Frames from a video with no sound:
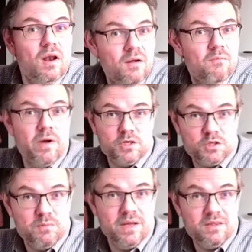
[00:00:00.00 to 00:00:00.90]

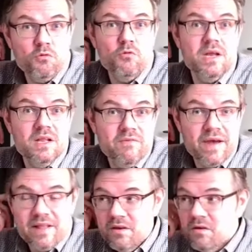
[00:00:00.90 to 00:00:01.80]
measurement, the real
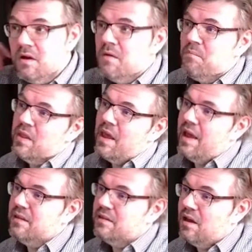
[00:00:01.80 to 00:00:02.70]
value.
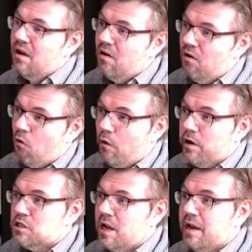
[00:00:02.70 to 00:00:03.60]
And an
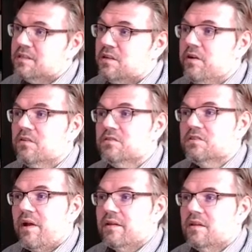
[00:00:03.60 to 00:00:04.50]
orange line is the
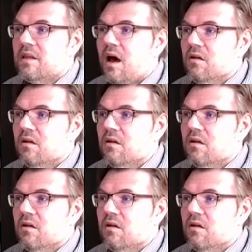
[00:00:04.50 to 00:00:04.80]
reconstructed out